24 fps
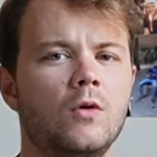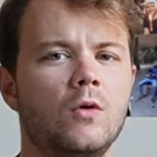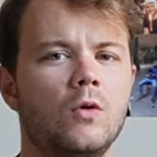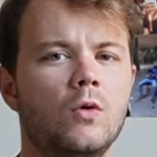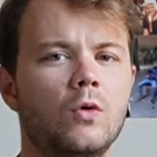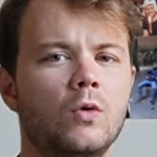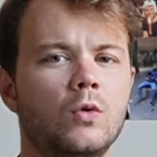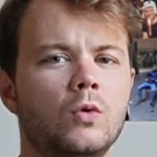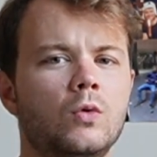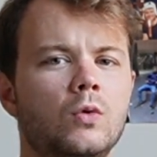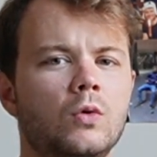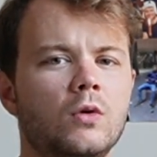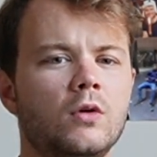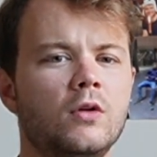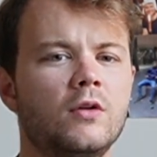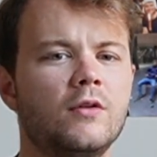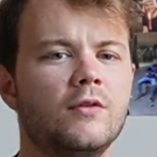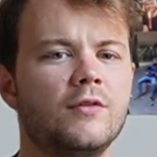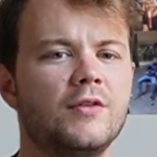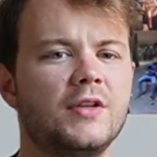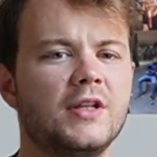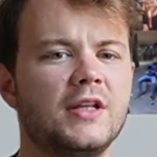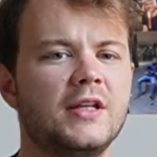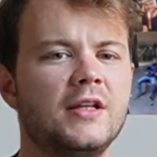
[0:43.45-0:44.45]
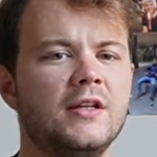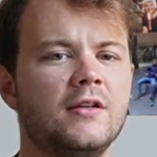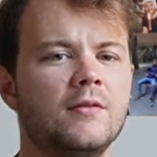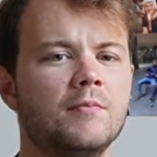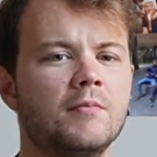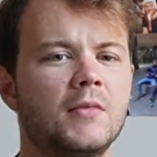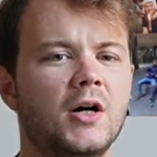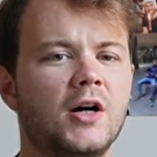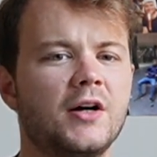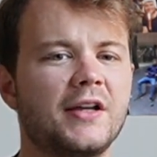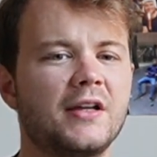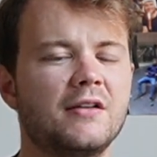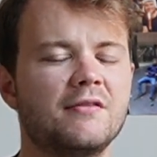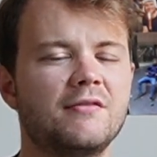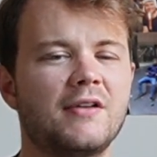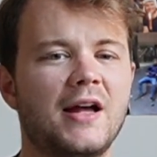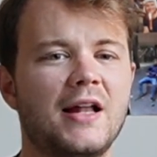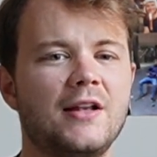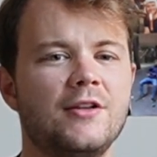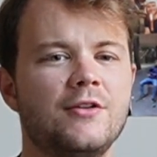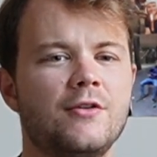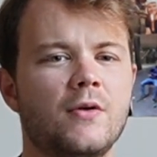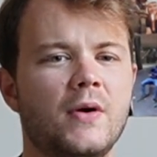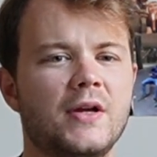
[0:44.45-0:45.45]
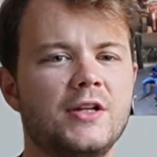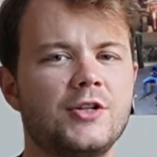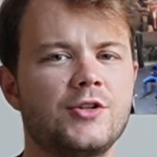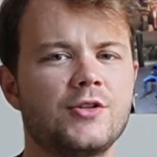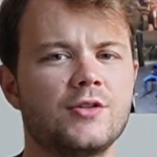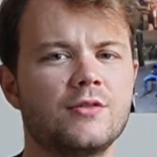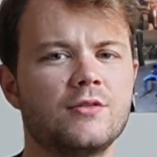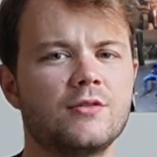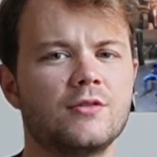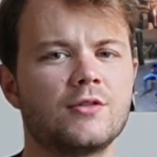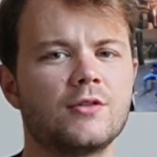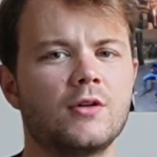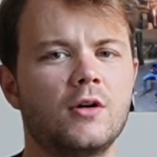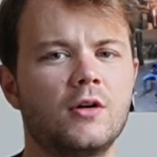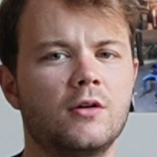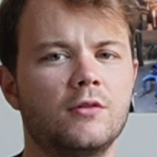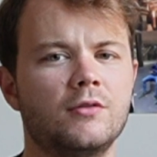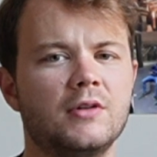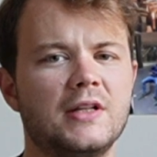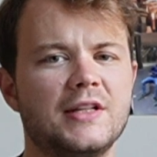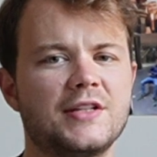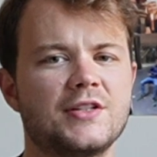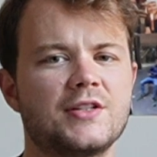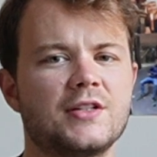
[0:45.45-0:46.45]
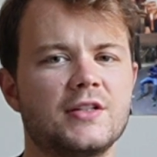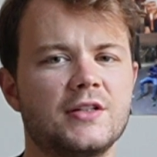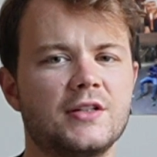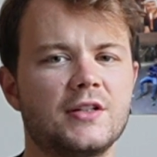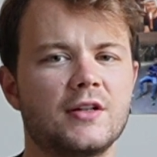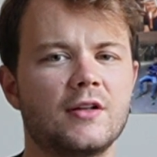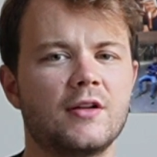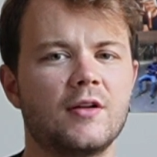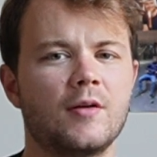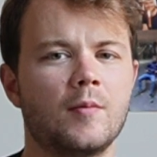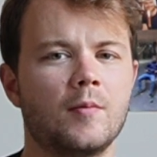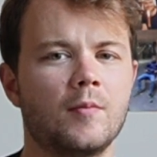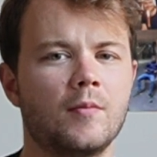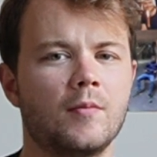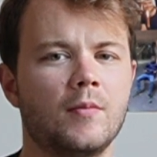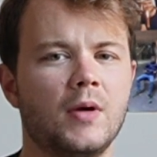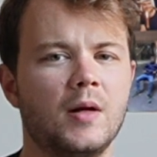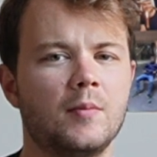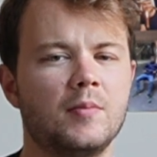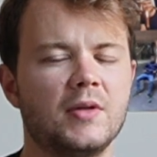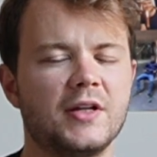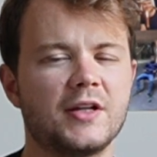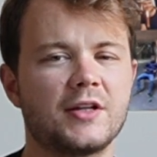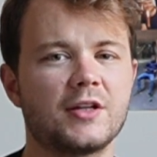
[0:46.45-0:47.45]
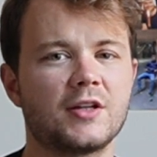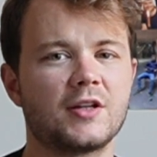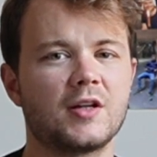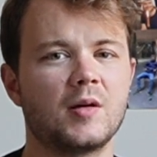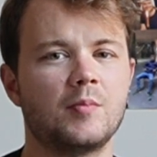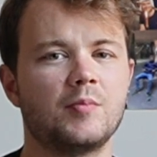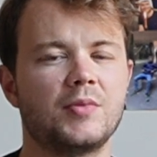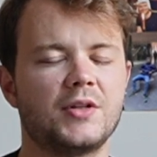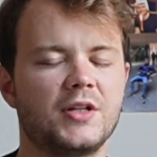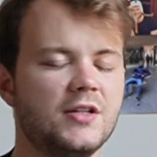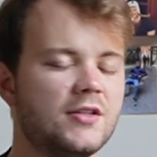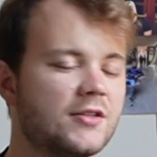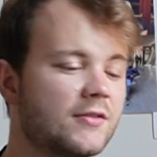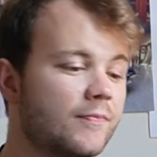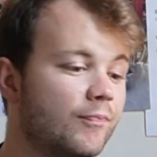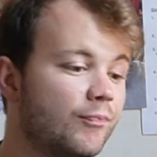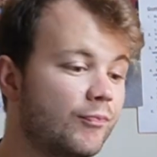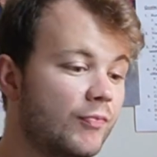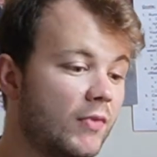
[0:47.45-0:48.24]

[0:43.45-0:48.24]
all the market valuations of listed public companies.